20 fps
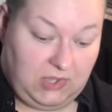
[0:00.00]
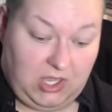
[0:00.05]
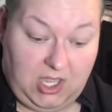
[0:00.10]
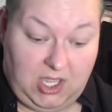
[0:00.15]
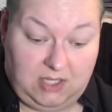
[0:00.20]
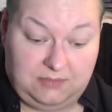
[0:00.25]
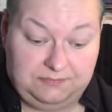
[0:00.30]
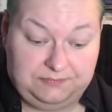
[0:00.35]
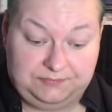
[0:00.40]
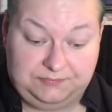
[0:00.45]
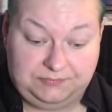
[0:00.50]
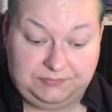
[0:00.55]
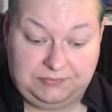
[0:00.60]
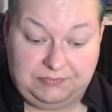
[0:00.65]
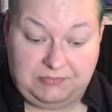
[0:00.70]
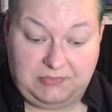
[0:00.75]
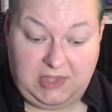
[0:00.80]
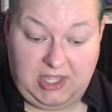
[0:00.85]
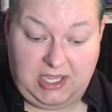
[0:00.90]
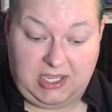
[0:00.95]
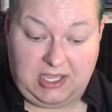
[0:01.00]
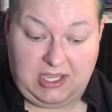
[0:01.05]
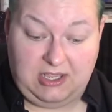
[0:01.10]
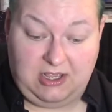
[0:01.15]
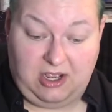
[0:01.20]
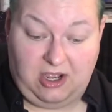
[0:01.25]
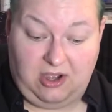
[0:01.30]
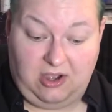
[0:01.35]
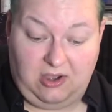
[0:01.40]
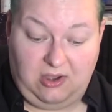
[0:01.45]
yeah,
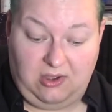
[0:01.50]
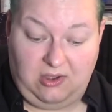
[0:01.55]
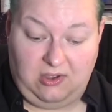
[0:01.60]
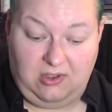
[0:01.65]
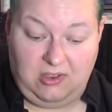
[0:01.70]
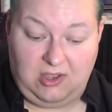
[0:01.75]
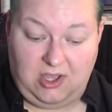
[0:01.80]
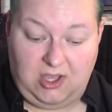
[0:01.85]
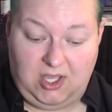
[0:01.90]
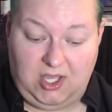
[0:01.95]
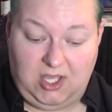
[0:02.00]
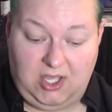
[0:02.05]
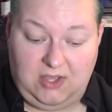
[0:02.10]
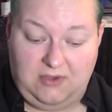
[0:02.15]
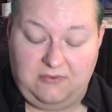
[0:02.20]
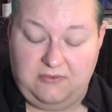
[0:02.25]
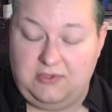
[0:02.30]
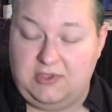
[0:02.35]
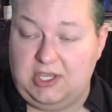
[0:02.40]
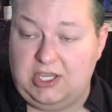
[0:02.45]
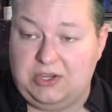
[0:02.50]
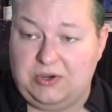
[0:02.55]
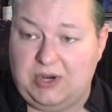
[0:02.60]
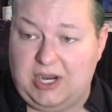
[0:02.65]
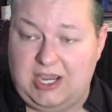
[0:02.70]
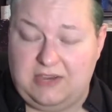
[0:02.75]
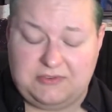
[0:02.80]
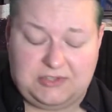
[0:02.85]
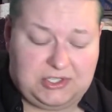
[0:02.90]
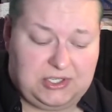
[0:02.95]
like all of the
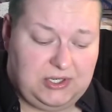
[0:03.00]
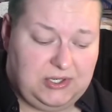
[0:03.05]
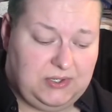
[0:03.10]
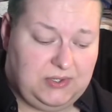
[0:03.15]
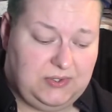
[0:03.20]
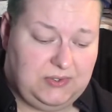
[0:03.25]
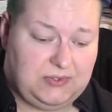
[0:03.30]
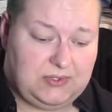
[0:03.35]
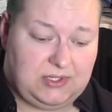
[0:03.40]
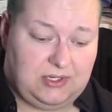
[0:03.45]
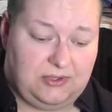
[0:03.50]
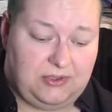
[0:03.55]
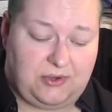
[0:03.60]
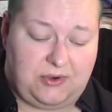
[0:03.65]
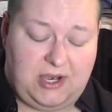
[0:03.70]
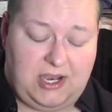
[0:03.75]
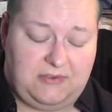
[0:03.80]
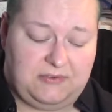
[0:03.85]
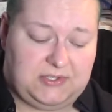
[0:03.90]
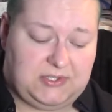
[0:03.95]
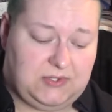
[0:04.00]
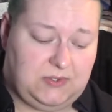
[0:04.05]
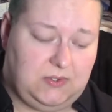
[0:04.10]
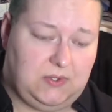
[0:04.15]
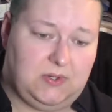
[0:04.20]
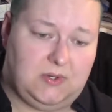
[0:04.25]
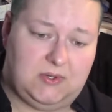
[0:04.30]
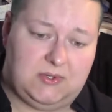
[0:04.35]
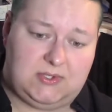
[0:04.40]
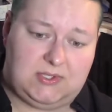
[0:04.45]
craft shows or the craft
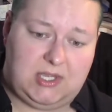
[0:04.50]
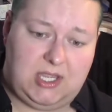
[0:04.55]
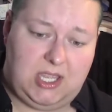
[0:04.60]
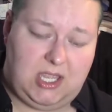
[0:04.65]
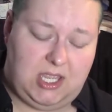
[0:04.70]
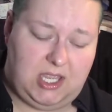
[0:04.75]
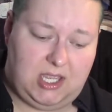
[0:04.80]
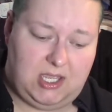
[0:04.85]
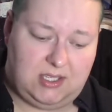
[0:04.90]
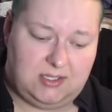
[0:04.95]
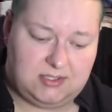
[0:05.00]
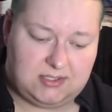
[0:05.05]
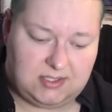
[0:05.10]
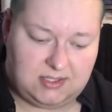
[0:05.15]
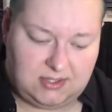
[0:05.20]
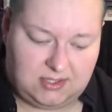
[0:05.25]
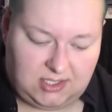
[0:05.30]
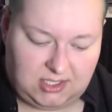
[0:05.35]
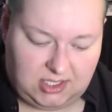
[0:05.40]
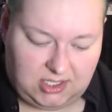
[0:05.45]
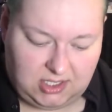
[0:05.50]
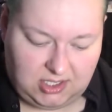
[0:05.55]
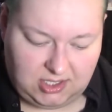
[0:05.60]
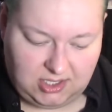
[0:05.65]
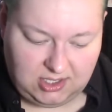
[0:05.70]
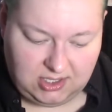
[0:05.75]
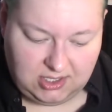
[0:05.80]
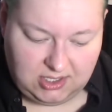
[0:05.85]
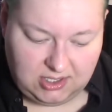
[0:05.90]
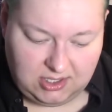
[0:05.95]
stores and
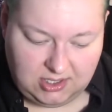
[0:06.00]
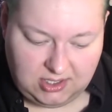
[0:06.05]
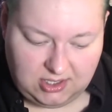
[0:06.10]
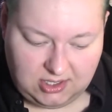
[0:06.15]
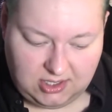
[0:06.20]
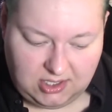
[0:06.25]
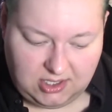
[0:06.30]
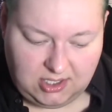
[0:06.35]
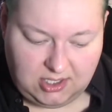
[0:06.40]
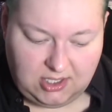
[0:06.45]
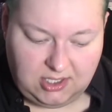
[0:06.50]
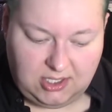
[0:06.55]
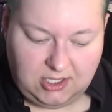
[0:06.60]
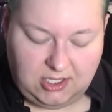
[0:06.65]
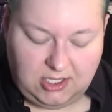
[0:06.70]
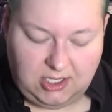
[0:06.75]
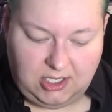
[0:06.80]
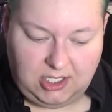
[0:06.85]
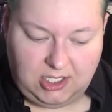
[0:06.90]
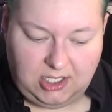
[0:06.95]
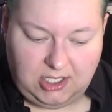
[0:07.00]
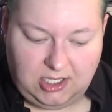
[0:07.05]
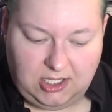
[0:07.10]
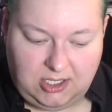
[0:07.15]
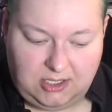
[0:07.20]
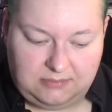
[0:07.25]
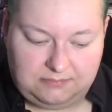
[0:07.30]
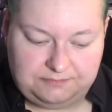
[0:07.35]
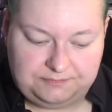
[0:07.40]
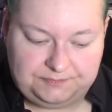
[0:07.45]
the
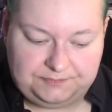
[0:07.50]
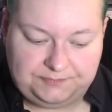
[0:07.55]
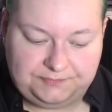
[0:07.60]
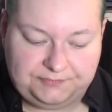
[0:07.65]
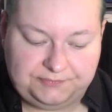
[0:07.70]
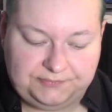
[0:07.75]
um,